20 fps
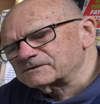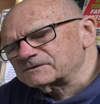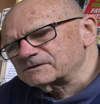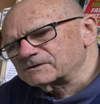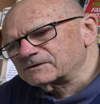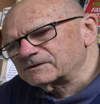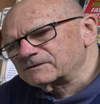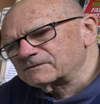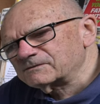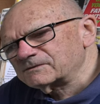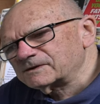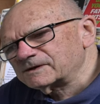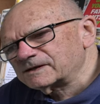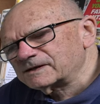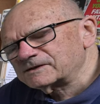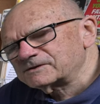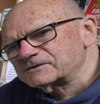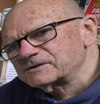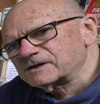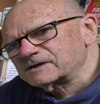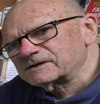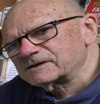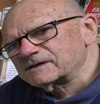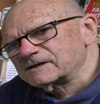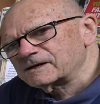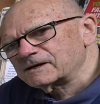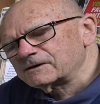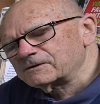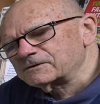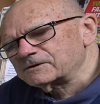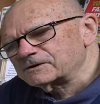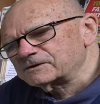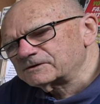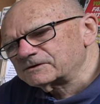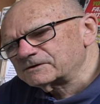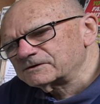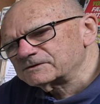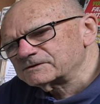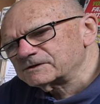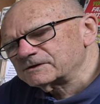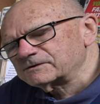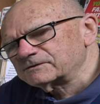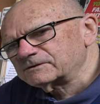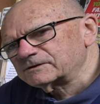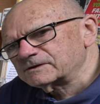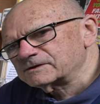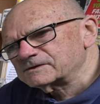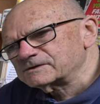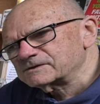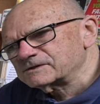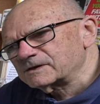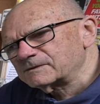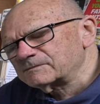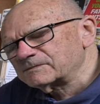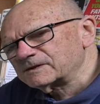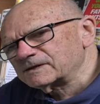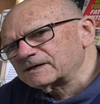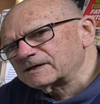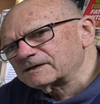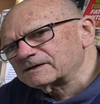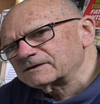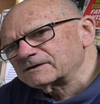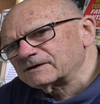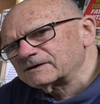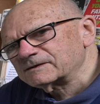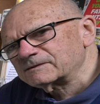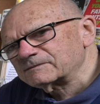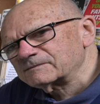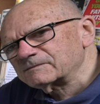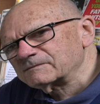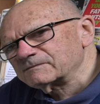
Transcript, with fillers: So that when I checked it out, it turns out that something had got